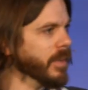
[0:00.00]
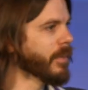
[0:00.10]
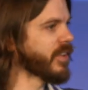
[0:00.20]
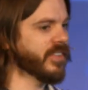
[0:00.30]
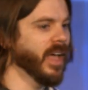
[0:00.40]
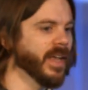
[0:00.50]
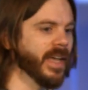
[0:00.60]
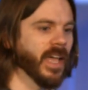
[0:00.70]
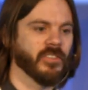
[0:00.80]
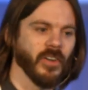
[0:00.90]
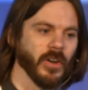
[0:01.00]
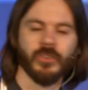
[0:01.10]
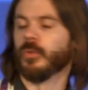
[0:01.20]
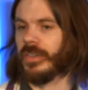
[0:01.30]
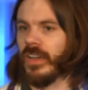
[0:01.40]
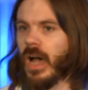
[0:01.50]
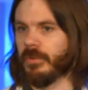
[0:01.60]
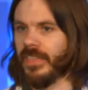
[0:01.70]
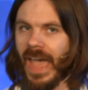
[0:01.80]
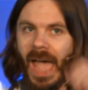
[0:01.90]
My son has started to
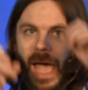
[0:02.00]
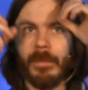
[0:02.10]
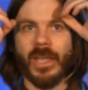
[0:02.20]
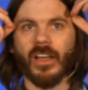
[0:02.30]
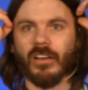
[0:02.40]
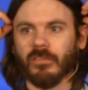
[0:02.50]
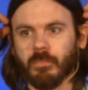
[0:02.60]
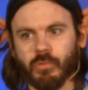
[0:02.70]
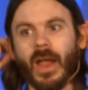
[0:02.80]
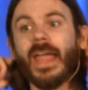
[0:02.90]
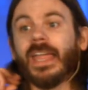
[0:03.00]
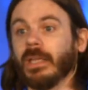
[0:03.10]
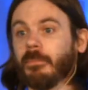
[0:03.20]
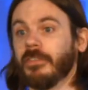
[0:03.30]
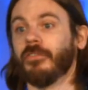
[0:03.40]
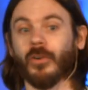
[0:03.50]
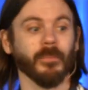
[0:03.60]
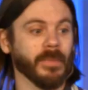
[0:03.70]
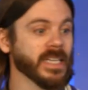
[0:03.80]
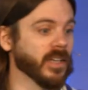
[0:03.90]
adopt the habit of praying before
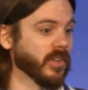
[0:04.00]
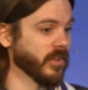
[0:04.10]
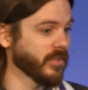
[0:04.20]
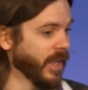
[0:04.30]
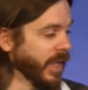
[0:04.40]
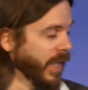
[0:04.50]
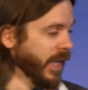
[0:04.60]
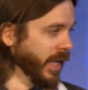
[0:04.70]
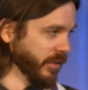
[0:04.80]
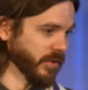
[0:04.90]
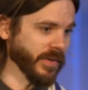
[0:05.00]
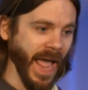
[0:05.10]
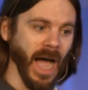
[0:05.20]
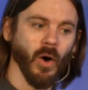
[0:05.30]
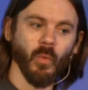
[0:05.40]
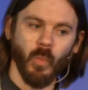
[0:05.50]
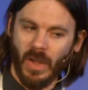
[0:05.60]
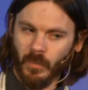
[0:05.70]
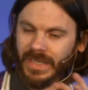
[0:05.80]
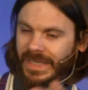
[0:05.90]
meals. And so now,
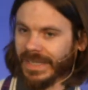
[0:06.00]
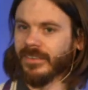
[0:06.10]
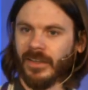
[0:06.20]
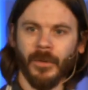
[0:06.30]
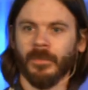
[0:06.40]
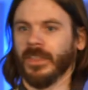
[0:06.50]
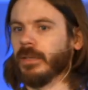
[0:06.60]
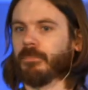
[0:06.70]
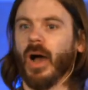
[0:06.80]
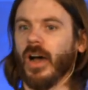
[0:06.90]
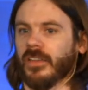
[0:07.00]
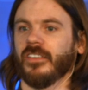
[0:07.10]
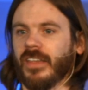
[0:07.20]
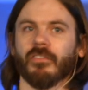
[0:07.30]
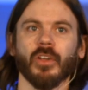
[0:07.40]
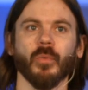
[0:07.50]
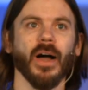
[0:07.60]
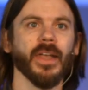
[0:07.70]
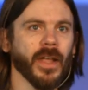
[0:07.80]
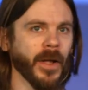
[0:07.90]
when we eat, he pauses
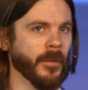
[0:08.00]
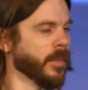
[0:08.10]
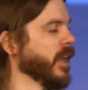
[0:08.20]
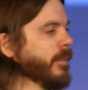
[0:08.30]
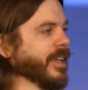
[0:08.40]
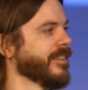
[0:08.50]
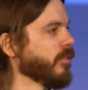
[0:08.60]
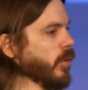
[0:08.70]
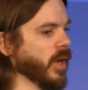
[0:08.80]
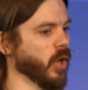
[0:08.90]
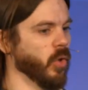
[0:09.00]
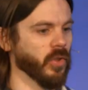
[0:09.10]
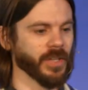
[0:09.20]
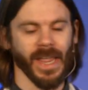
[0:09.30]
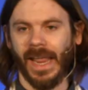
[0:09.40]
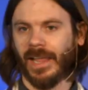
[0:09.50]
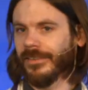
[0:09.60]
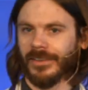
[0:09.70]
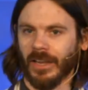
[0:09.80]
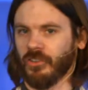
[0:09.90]
everyone, and he makes everyone hold
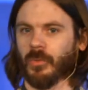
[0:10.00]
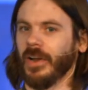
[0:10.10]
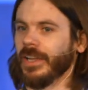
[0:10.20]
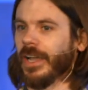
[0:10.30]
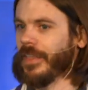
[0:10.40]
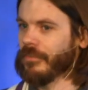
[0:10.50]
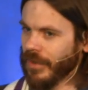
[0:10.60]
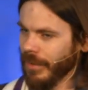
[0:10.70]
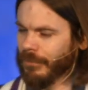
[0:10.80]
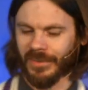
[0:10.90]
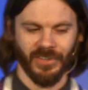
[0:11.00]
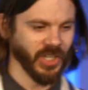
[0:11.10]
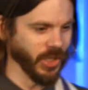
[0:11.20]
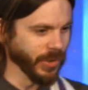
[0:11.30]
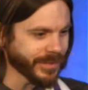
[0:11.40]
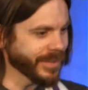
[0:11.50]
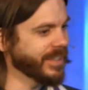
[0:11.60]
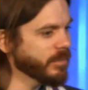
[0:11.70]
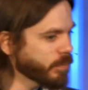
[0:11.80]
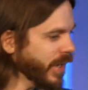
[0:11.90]
hands. Not sure where he got that from, but it's cute, and
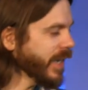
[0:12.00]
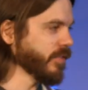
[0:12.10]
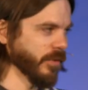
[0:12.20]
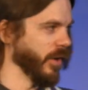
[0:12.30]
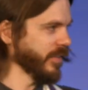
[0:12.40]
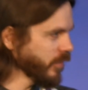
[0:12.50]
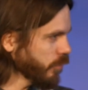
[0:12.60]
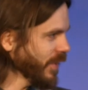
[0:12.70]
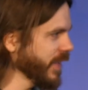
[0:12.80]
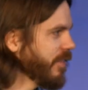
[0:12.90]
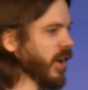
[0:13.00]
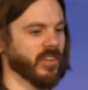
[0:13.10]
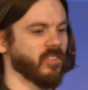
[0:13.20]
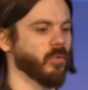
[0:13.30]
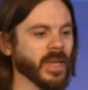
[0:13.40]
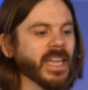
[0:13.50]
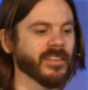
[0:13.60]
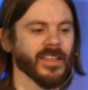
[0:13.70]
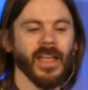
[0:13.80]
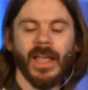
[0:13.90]
he prays for us. It's really very sweet.